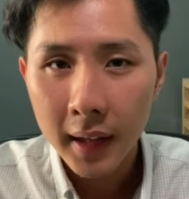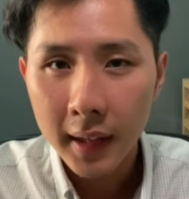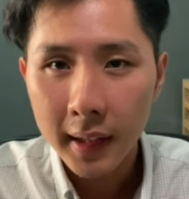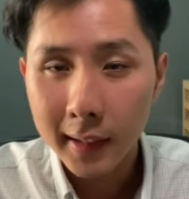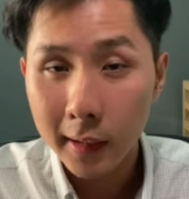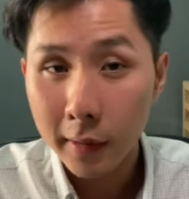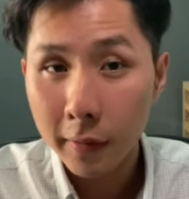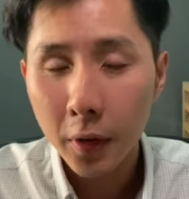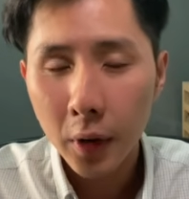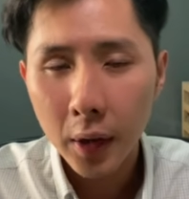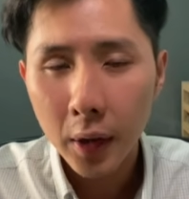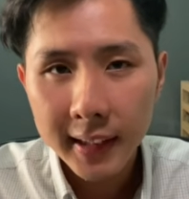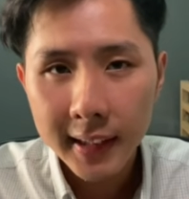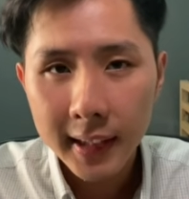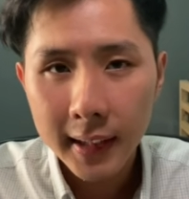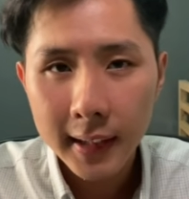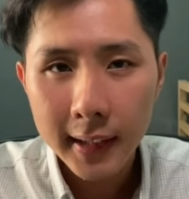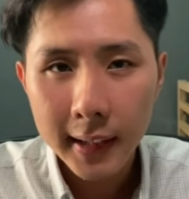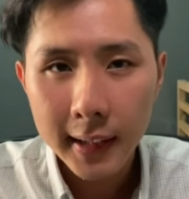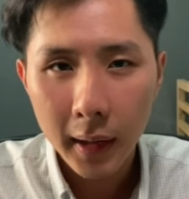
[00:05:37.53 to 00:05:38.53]
So for
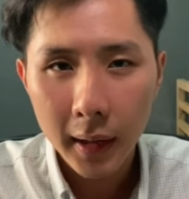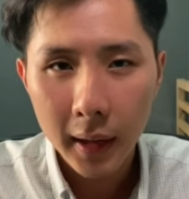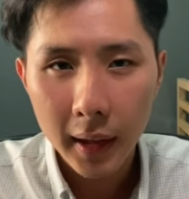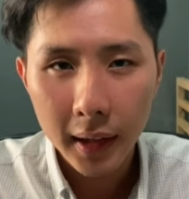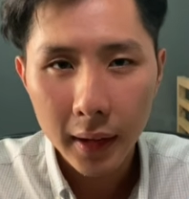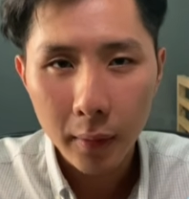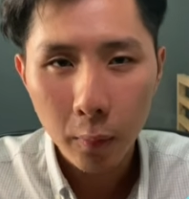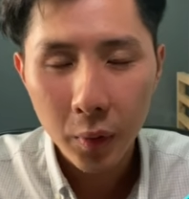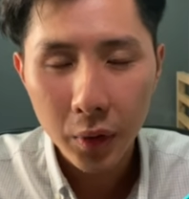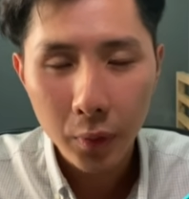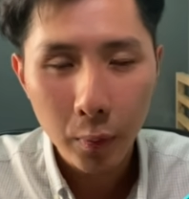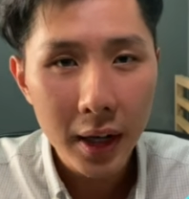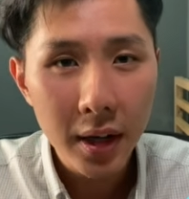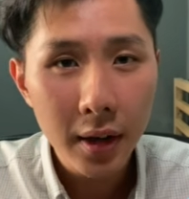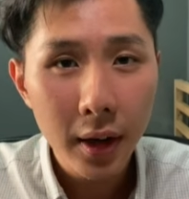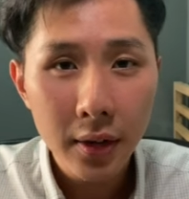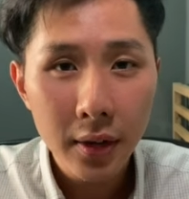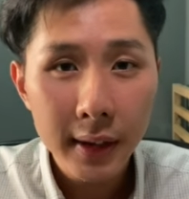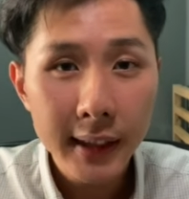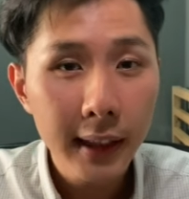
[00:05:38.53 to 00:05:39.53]
instance, when
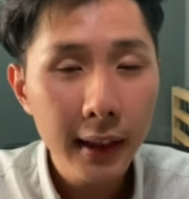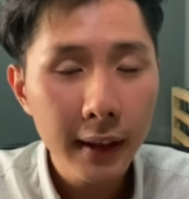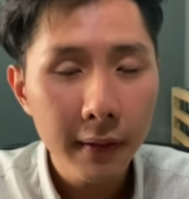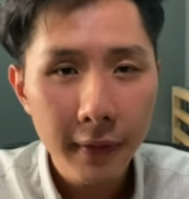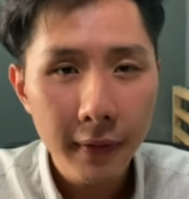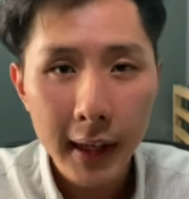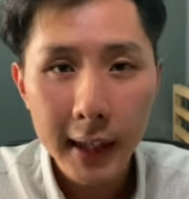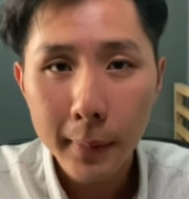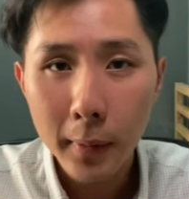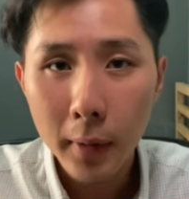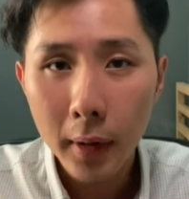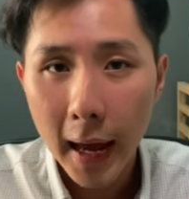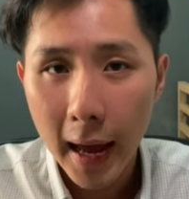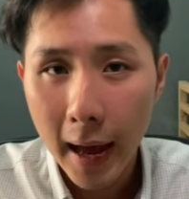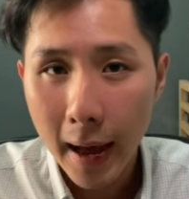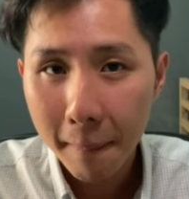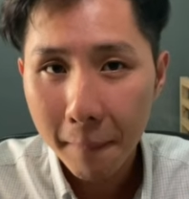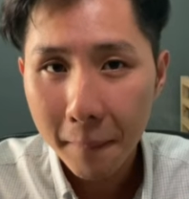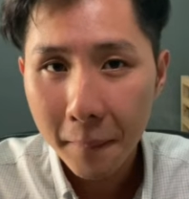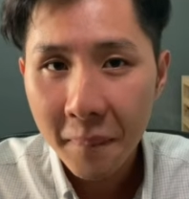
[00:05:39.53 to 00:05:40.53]
you're using the Facebook
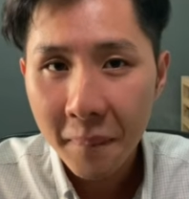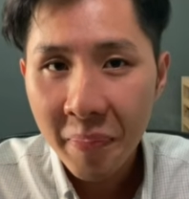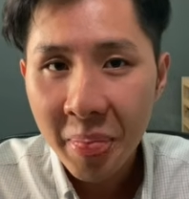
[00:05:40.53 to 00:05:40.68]
app,